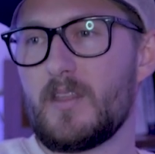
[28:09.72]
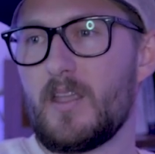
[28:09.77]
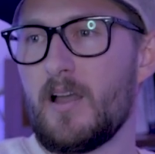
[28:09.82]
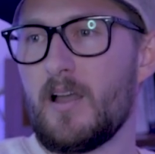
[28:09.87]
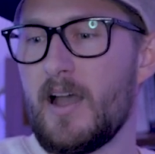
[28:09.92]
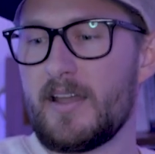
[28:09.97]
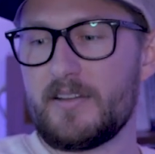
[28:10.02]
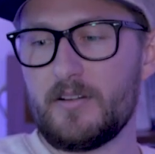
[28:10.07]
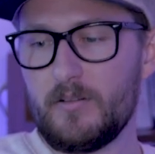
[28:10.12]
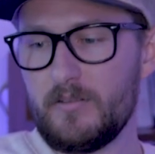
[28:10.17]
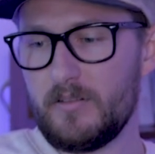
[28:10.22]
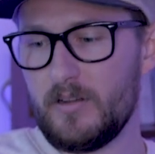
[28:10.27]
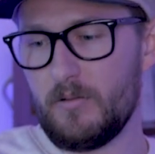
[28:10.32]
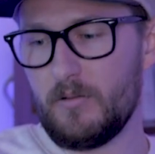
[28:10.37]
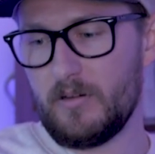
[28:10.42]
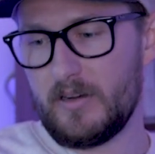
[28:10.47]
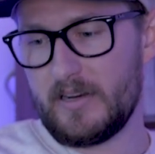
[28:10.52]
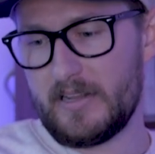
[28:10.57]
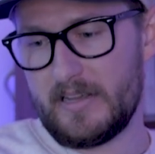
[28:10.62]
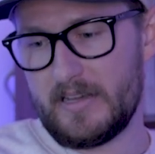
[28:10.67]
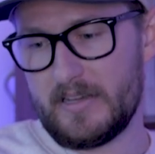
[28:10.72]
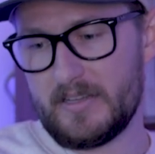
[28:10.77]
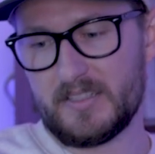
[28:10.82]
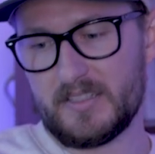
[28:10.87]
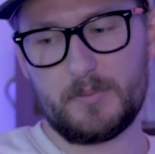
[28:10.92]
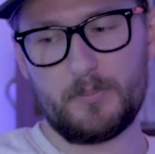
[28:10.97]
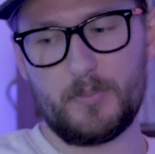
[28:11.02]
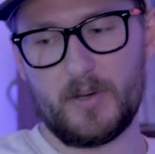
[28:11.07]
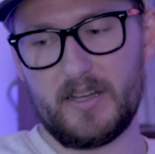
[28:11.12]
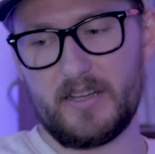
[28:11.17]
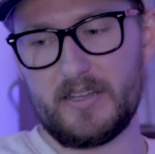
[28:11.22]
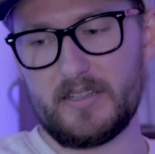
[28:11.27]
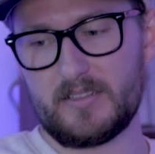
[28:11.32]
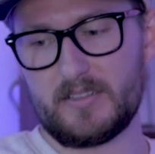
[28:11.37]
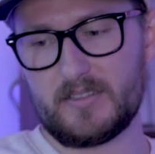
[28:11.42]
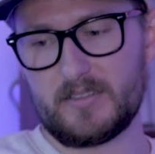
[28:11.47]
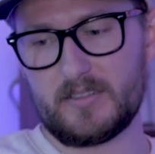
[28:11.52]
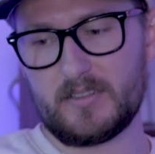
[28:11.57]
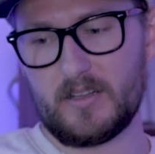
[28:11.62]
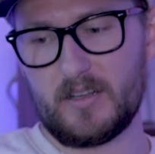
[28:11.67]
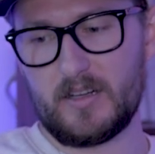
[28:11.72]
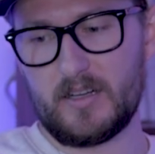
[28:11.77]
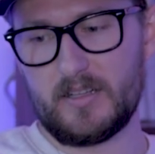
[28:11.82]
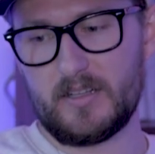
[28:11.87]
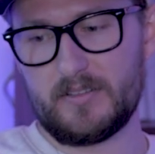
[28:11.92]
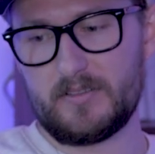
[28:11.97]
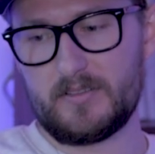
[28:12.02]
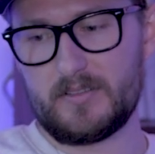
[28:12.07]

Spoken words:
I don't know what it is, but it's a